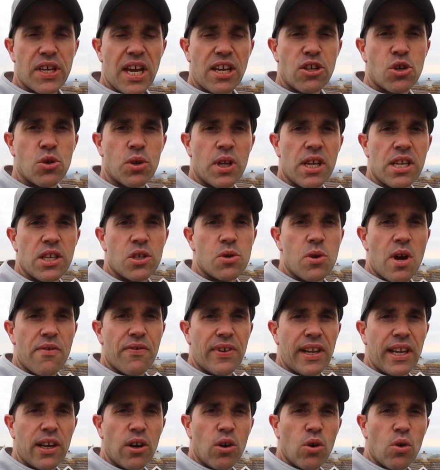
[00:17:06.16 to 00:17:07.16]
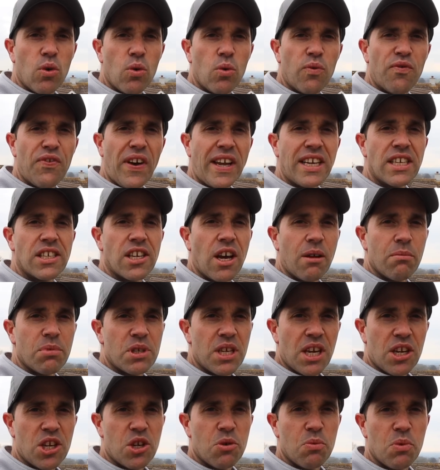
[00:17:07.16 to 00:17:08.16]
scheduled in to have a little FaceTime
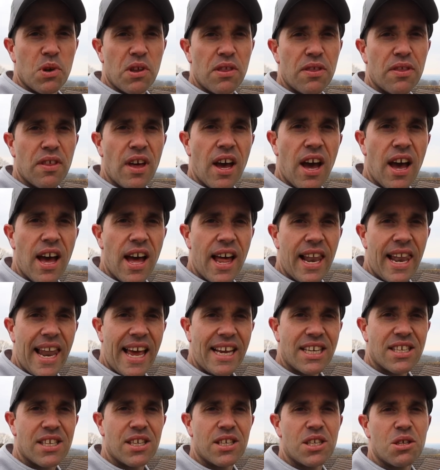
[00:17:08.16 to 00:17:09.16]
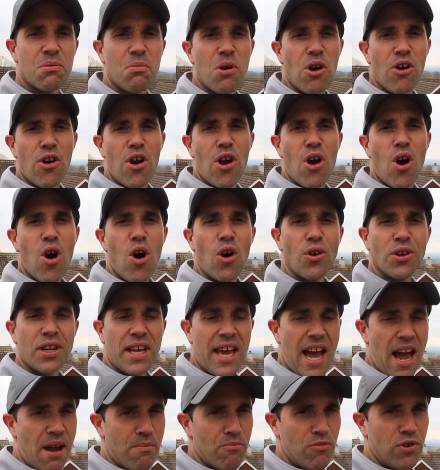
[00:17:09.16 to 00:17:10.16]
session with Lester tomorrow on
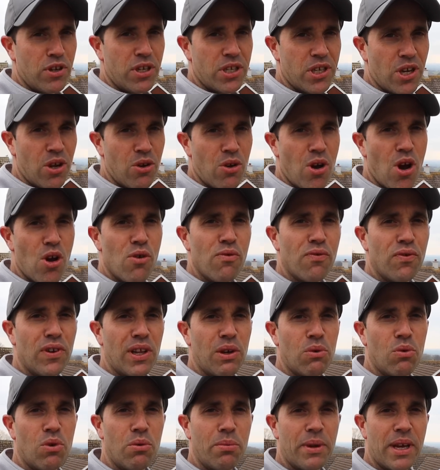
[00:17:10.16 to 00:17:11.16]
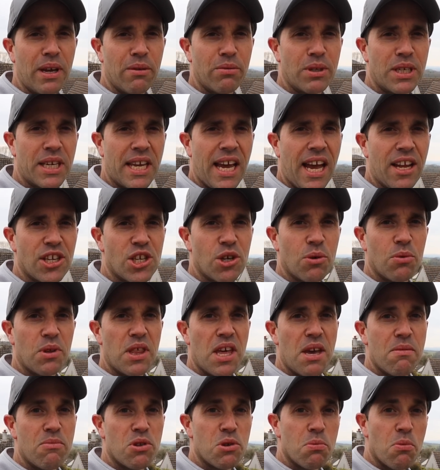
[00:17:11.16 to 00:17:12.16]
camera, so hopefully we'll be able to catch up with
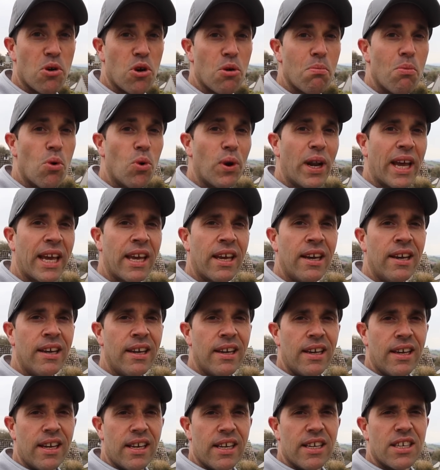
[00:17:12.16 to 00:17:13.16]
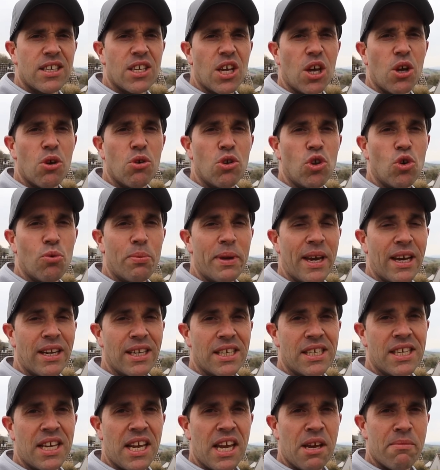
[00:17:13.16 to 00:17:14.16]
him tomorrow morning, so you'll be able
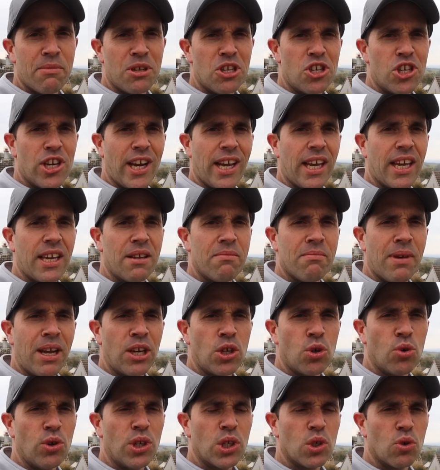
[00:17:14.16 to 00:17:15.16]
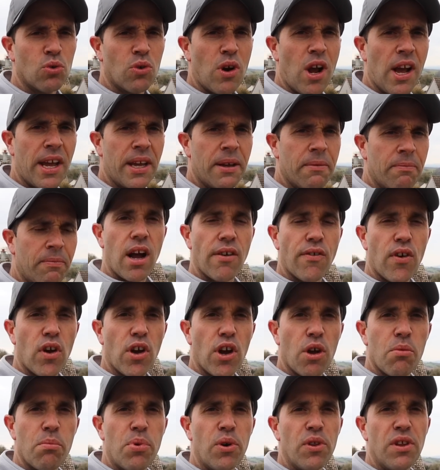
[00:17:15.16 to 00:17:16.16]
to see him and check in, make sure he's all right. I've got to
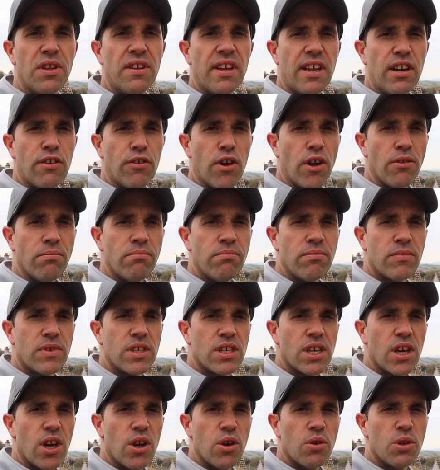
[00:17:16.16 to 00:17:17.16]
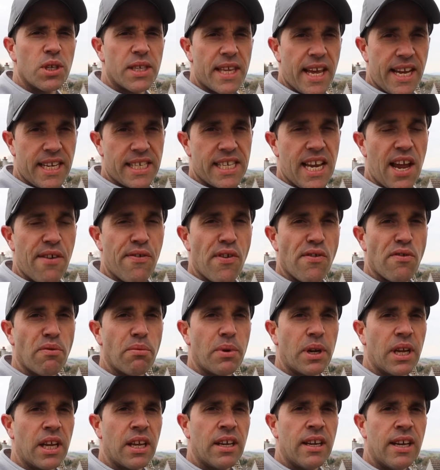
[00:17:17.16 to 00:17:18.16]
go and put the dinner on, so stay safe
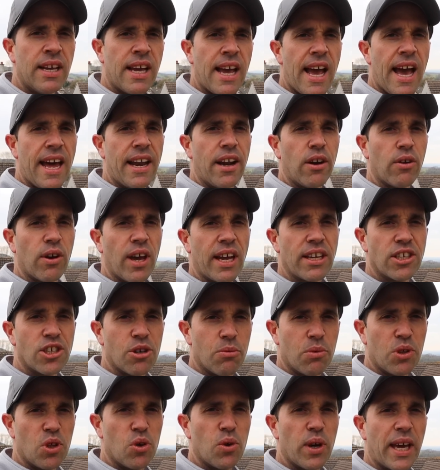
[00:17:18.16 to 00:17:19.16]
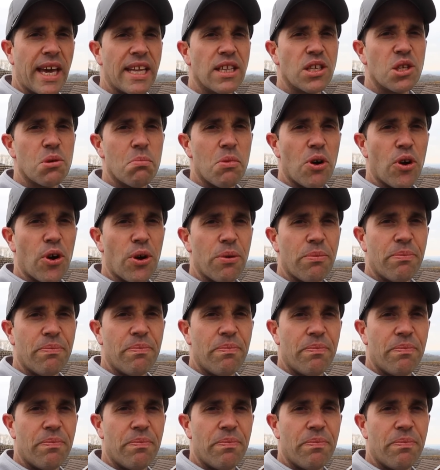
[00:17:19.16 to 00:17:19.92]
everybody and I'll catch up with you again tomorrow.